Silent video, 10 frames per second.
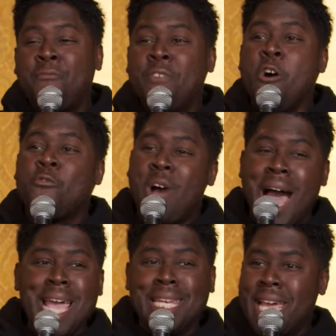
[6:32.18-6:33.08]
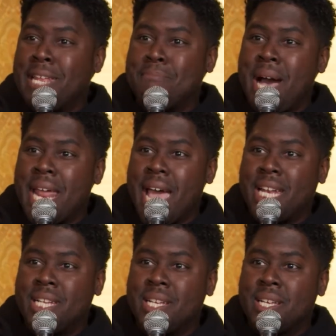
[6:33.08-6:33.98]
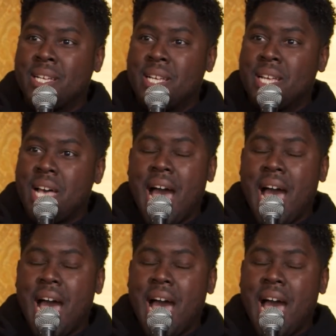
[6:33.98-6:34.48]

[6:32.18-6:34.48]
felt violated by that kerosene. So